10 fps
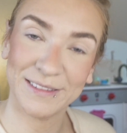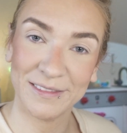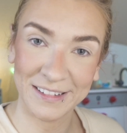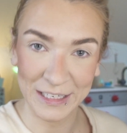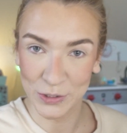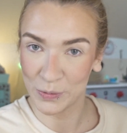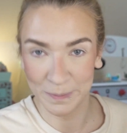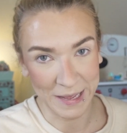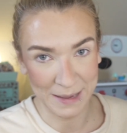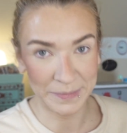little
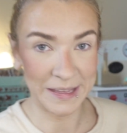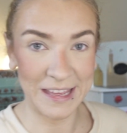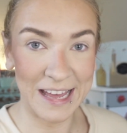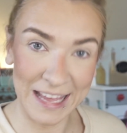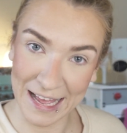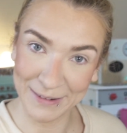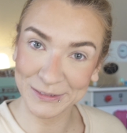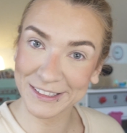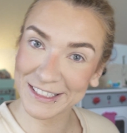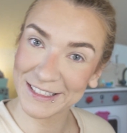baby
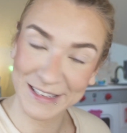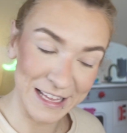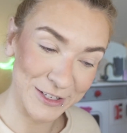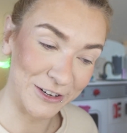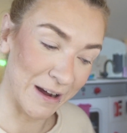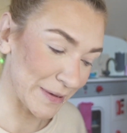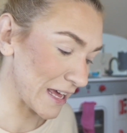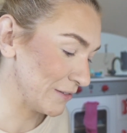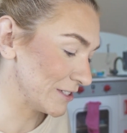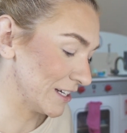Instagram
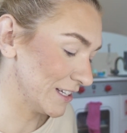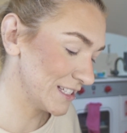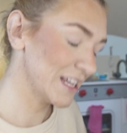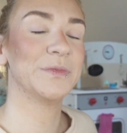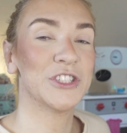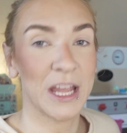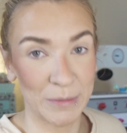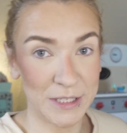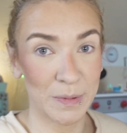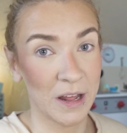account does.
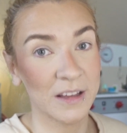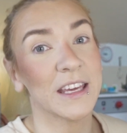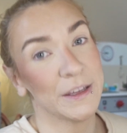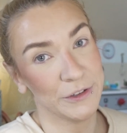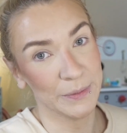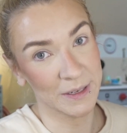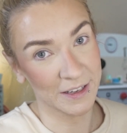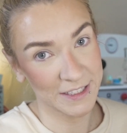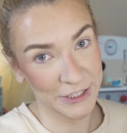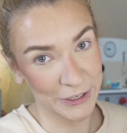Shameless plug, if you would
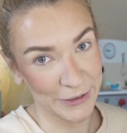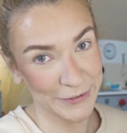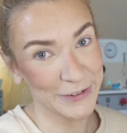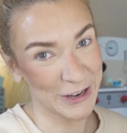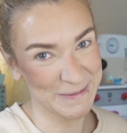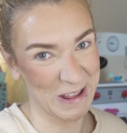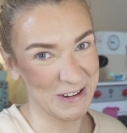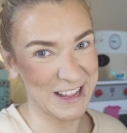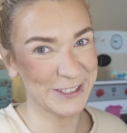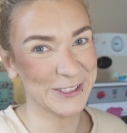like to follow me on
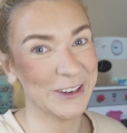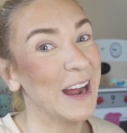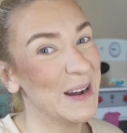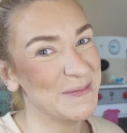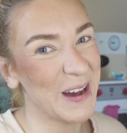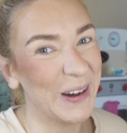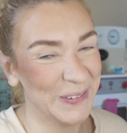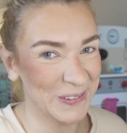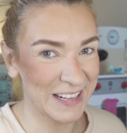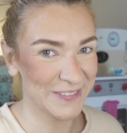Instagram, I
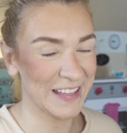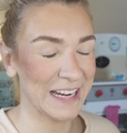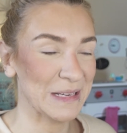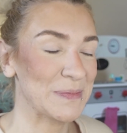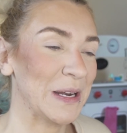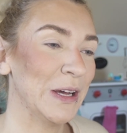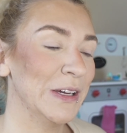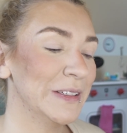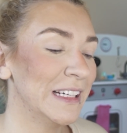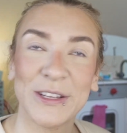will leave the link
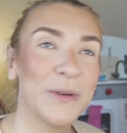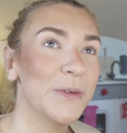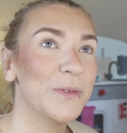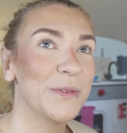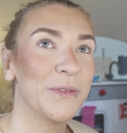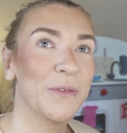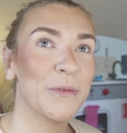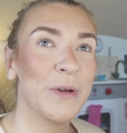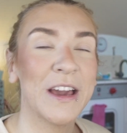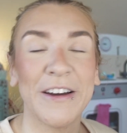below. So
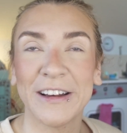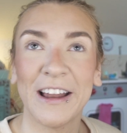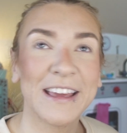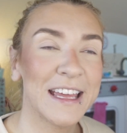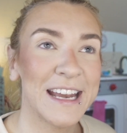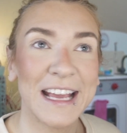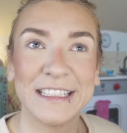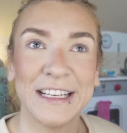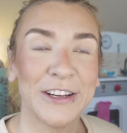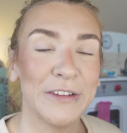we kind of like
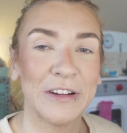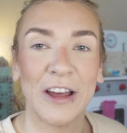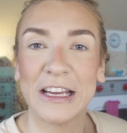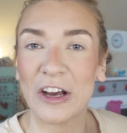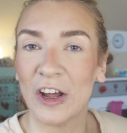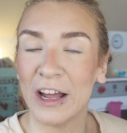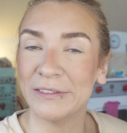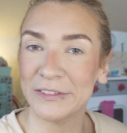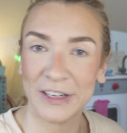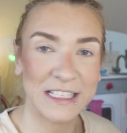connected over like our love
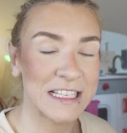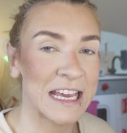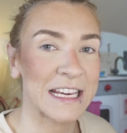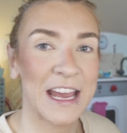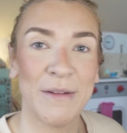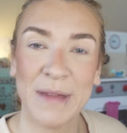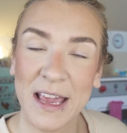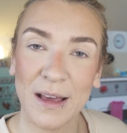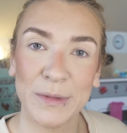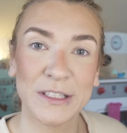of like skincare and
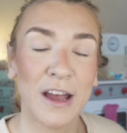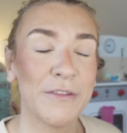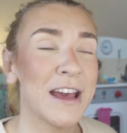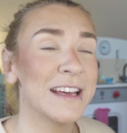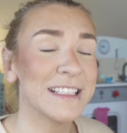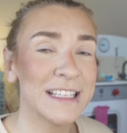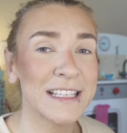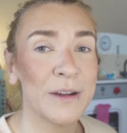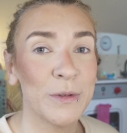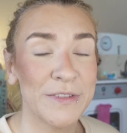makeup and stuff. Since
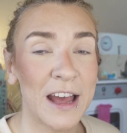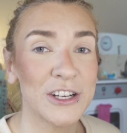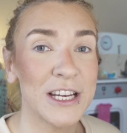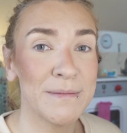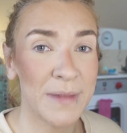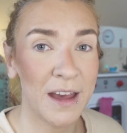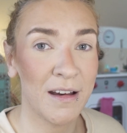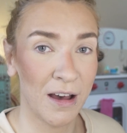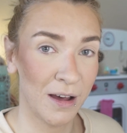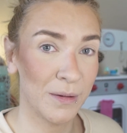then we've actually met
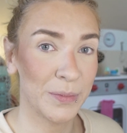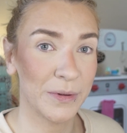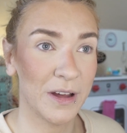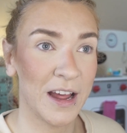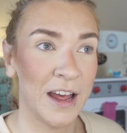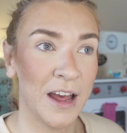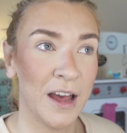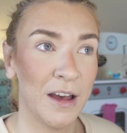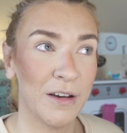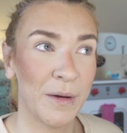up
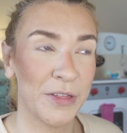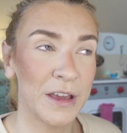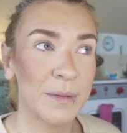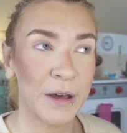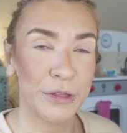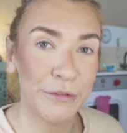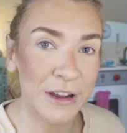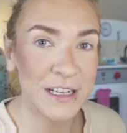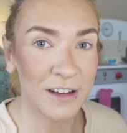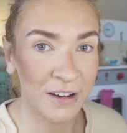I think about
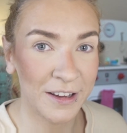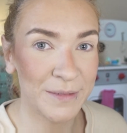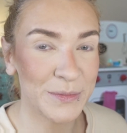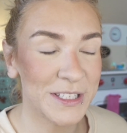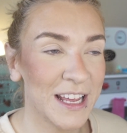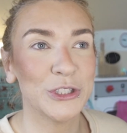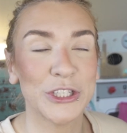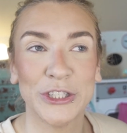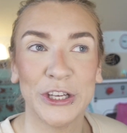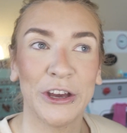3 times,
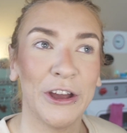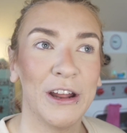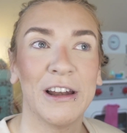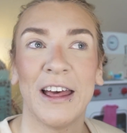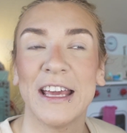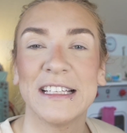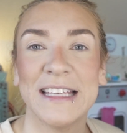just to go like